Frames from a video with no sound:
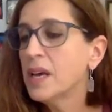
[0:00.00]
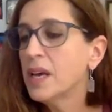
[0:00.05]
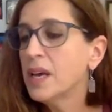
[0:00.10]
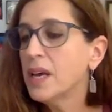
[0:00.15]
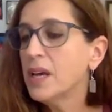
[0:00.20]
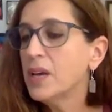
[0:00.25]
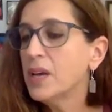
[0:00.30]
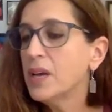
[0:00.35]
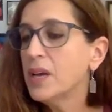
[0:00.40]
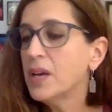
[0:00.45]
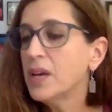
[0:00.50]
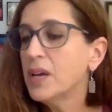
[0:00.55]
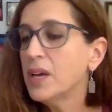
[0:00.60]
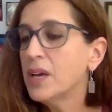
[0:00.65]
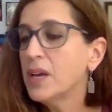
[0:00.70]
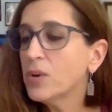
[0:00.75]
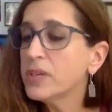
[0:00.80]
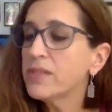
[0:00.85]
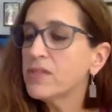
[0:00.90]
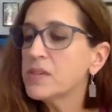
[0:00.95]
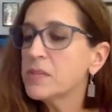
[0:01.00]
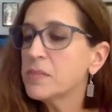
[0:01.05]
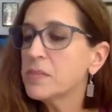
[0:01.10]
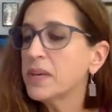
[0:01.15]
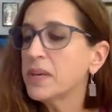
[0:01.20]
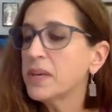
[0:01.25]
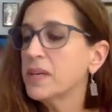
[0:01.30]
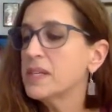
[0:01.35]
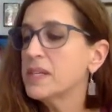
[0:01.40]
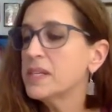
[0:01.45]
In order to give her
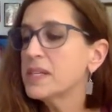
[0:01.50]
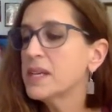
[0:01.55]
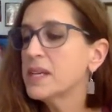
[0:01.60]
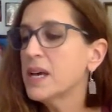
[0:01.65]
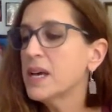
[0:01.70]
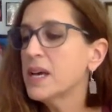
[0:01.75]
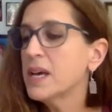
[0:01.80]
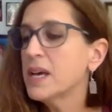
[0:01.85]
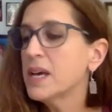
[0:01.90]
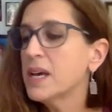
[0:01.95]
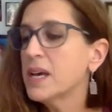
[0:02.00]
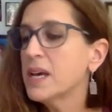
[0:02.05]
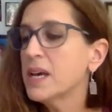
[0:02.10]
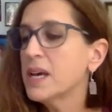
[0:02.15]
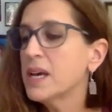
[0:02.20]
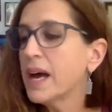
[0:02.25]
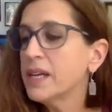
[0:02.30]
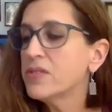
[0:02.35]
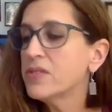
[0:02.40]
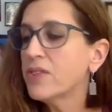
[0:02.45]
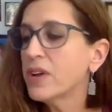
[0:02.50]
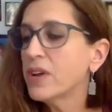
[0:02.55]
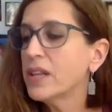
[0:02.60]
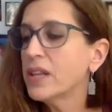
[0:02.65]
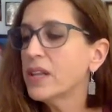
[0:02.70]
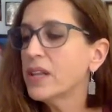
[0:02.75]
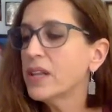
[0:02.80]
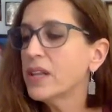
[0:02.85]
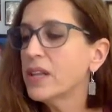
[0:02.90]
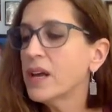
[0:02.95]
some peace, I headed to the
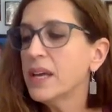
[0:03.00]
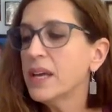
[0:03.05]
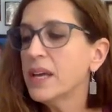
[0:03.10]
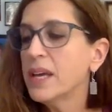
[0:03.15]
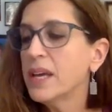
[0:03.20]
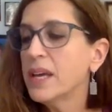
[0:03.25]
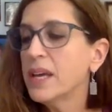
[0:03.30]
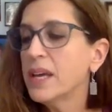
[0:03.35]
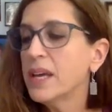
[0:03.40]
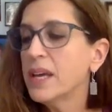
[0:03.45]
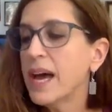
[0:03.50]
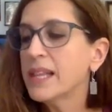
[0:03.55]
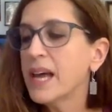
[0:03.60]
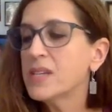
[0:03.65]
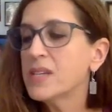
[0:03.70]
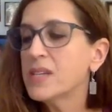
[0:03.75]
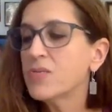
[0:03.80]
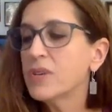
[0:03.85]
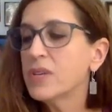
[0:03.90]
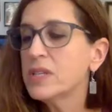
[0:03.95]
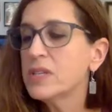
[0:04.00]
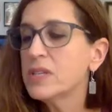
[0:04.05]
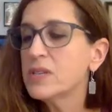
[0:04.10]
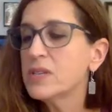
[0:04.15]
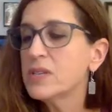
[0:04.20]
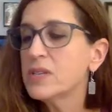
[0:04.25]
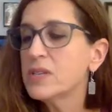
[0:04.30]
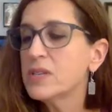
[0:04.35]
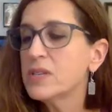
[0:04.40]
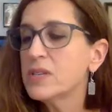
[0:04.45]
front lobby, at last
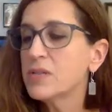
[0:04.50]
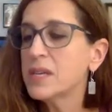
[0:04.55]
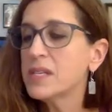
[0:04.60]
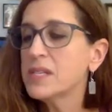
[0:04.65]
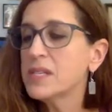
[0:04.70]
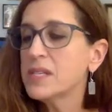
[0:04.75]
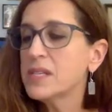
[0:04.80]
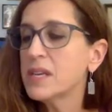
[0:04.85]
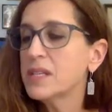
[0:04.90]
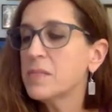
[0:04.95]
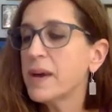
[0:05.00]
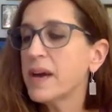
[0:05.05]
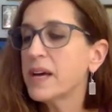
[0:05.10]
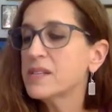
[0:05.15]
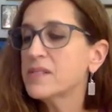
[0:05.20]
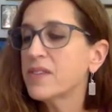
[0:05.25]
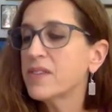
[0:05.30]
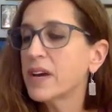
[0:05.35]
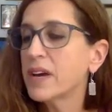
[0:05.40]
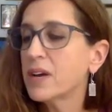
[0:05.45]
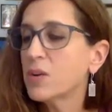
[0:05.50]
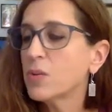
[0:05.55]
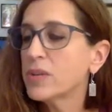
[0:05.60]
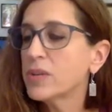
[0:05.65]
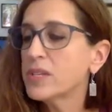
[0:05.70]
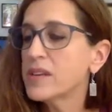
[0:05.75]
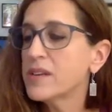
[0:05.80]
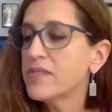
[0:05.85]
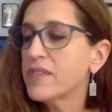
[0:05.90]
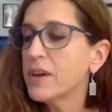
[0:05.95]
reinserting my son's
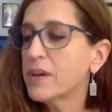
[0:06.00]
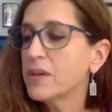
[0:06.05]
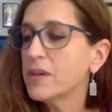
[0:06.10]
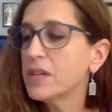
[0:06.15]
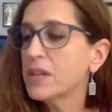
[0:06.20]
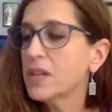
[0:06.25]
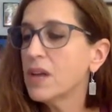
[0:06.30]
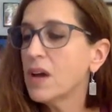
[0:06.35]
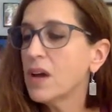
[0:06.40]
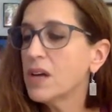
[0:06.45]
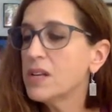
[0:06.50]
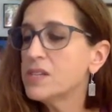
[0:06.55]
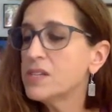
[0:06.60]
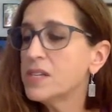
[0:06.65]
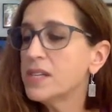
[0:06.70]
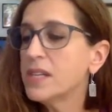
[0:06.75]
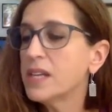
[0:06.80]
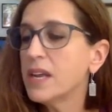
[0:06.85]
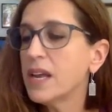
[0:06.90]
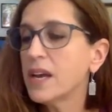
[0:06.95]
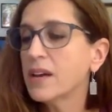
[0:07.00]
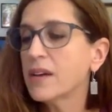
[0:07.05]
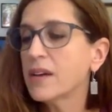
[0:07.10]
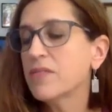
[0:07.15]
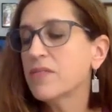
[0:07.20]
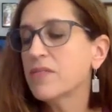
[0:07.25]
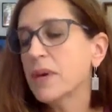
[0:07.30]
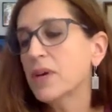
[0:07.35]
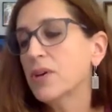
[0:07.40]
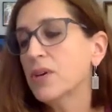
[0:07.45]
pacifier once I found it lodged in the neck
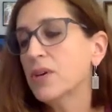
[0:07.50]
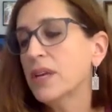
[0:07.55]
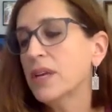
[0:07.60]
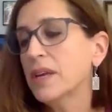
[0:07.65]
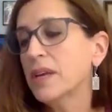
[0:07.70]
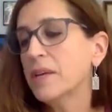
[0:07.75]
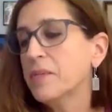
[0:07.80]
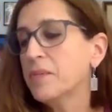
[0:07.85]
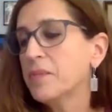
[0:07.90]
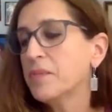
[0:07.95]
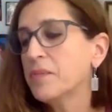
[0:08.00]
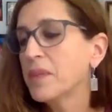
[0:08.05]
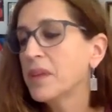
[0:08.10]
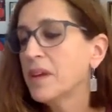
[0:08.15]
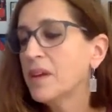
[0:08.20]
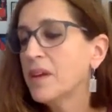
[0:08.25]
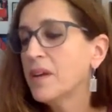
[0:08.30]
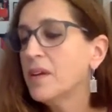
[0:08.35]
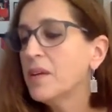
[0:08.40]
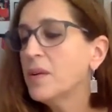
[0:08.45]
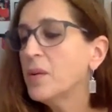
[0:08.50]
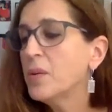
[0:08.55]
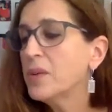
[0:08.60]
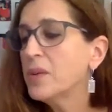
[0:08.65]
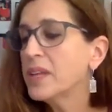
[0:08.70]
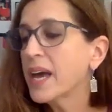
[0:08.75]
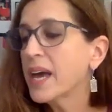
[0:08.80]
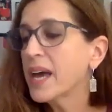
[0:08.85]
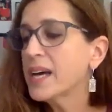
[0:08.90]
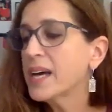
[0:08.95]
of my hoodie. With
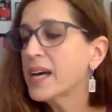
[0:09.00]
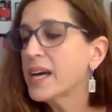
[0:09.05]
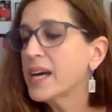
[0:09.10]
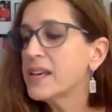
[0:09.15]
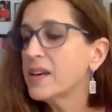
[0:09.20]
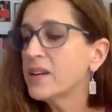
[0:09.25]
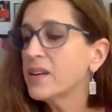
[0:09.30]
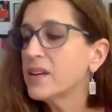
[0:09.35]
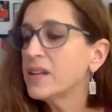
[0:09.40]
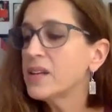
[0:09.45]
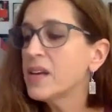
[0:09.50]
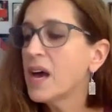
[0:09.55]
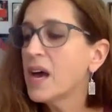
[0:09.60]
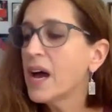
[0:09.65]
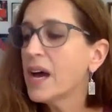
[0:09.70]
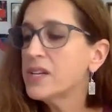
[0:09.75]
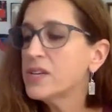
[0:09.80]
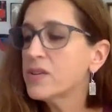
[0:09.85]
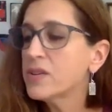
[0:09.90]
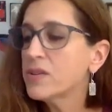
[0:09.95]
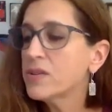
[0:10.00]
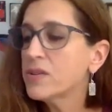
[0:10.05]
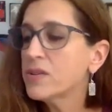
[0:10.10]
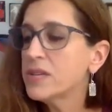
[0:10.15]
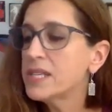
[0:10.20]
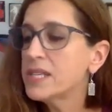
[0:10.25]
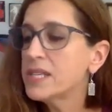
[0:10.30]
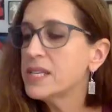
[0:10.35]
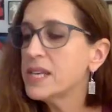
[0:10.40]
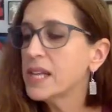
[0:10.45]
Cass settled, I turned to
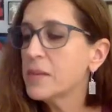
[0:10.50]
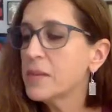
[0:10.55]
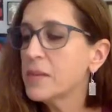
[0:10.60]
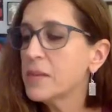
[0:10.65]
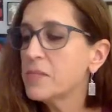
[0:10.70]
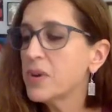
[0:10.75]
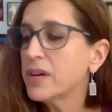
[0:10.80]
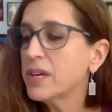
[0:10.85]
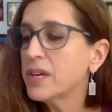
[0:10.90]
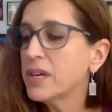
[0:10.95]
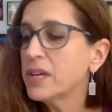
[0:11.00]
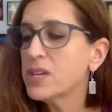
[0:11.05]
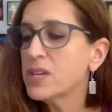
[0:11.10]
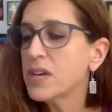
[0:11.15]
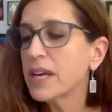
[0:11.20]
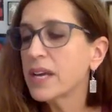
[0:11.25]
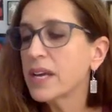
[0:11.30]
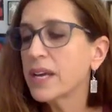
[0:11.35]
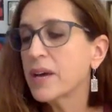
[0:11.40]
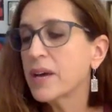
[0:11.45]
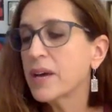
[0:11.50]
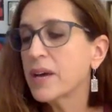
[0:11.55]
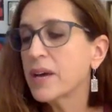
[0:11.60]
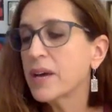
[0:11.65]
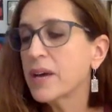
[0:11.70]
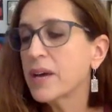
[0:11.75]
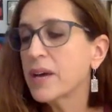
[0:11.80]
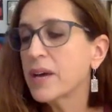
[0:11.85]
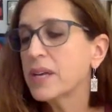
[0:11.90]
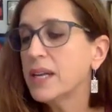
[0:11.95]
a librarian checking out
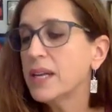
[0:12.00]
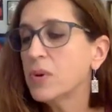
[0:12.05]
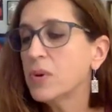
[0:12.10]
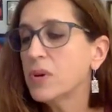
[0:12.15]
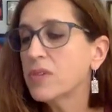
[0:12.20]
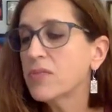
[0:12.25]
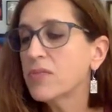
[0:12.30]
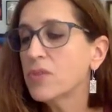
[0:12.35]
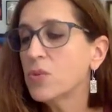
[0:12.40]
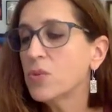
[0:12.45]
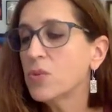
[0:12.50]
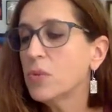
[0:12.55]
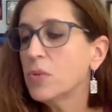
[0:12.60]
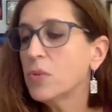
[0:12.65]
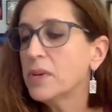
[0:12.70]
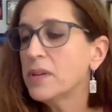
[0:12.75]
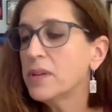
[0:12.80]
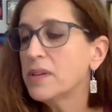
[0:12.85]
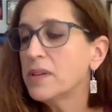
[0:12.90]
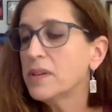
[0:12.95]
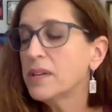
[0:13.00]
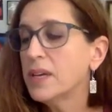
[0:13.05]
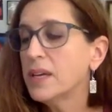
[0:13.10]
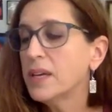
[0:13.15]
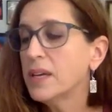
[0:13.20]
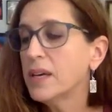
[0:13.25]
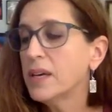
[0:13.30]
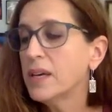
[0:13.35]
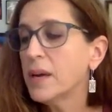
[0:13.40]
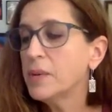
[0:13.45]
the Kennedy book for the
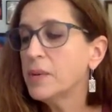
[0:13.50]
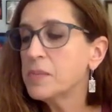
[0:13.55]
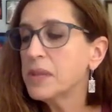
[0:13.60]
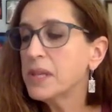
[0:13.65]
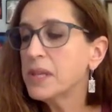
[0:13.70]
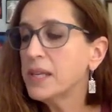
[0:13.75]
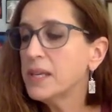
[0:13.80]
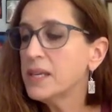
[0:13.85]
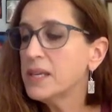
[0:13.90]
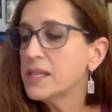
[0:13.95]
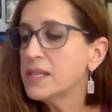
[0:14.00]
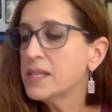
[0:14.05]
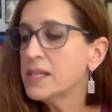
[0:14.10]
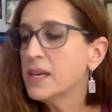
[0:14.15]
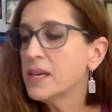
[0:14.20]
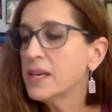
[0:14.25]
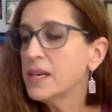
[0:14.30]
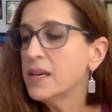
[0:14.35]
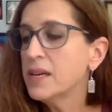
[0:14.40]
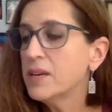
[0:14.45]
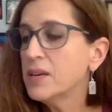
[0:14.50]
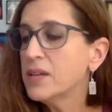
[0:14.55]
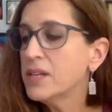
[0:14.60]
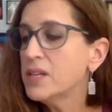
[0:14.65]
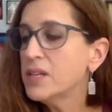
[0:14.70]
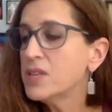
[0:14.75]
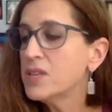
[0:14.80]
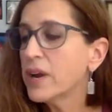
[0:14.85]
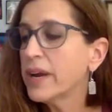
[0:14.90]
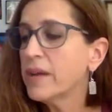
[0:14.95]
woman. I was pleased,
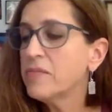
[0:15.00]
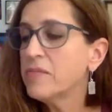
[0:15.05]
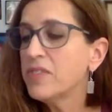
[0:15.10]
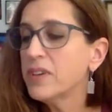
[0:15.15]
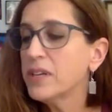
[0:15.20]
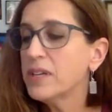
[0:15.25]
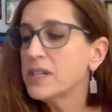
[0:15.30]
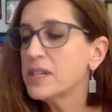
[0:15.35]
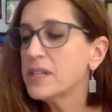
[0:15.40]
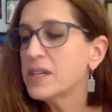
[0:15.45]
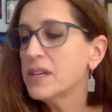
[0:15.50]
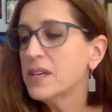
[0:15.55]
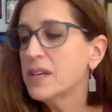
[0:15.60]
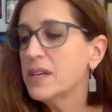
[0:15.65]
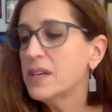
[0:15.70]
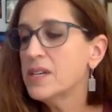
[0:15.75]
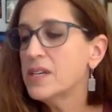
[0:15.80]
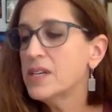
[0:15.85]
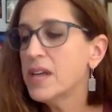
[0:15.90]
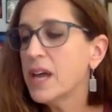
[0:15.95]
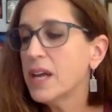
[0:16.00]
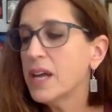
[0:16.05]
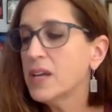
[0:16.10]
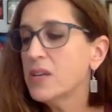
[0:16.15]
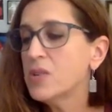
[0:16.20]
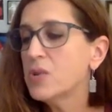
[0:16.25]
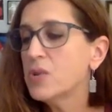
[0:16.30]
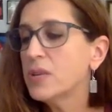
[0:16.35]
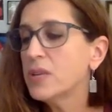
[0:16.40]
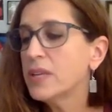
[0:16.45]
nearly triumphant. She
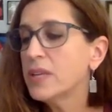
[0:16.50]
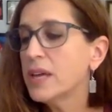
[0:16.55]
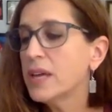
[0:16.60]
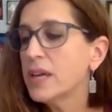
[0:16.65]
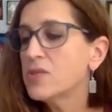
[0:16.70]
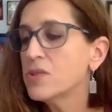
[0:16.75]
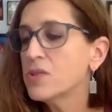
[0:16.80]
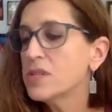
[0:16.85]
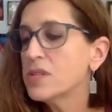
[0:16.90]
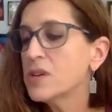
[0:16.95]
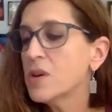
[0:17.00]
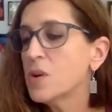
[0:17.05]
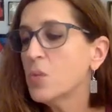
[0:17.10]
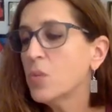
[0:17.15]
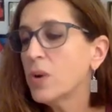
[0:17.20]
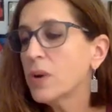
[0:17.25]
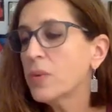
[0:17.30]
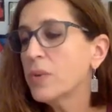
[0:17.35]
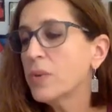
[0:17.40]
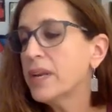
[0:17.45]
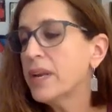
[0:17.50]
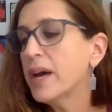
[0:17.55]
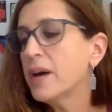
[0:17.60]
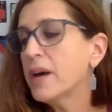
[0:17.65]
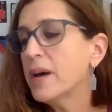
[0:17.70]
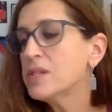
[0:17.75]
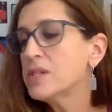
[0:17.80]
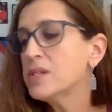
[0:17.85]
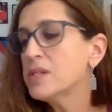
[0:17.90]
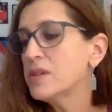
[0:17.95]
headed toward the entrance, where we
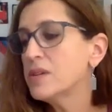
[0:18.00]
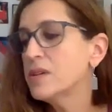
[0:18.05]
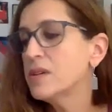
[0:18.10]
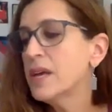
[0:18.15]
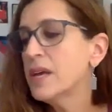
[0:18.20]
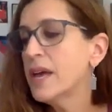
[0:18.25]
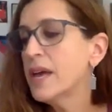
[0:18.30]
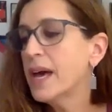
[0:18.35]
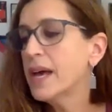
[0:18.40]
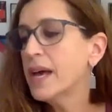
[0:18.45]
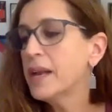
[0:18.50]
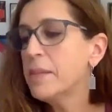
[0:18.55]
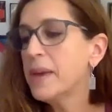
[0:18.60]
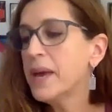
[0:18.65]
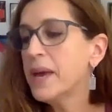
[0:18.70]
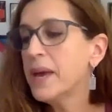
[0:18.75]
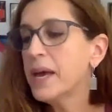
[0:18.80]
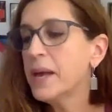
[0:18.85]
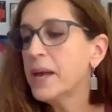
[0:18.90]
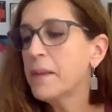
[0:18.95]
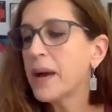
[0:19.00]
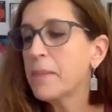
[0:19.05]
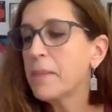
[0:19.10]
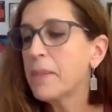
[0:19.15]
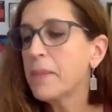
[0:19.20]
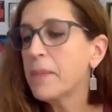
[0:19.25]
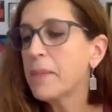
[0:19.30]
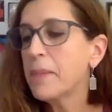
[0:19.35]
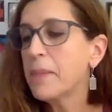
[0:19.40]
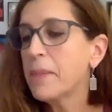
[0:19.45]
now stood, and a man
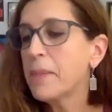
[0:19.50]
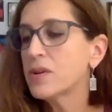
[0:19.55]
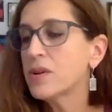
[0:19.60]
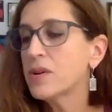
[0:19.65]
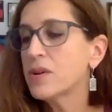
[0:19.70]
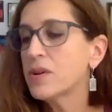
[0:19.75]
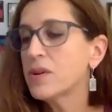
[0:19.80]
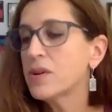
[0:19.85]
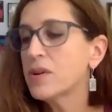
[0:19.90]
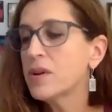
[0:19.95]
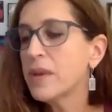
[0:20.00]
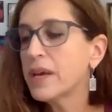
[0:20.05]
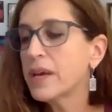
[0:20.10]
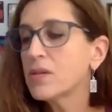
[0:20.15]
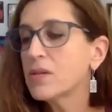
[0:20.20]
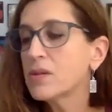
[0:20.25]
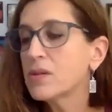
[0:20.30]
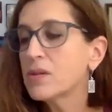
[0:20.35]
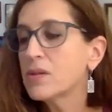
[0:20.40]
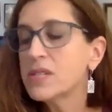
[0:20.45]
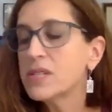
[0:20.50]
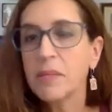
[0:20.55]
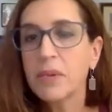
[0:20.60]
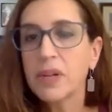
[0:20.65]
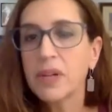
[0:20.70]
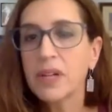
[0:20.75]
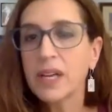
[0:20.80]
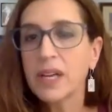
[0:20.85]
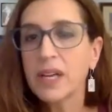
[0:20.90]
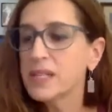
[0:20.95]
bypassed her, making her
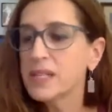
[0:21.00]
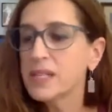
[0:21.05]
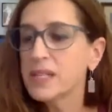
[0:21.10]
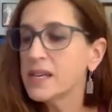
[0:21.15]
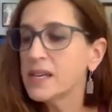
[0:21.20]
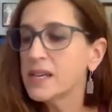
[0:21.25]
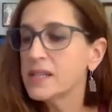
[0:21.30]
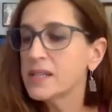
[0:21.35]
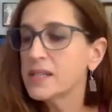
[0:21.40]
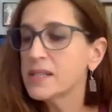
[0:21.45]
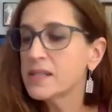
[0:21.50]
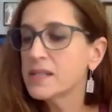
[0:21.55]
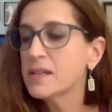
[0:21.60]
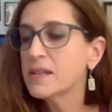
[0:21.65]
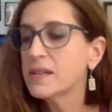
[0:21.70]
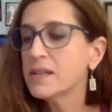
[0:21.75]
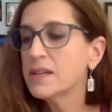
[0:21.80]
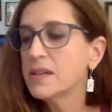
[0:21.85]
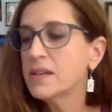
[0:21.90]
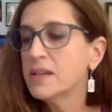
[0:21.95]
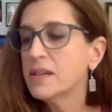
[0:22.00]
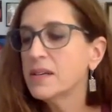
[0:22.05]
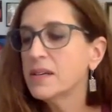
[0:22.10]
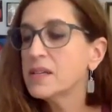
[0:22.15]
stumble against us.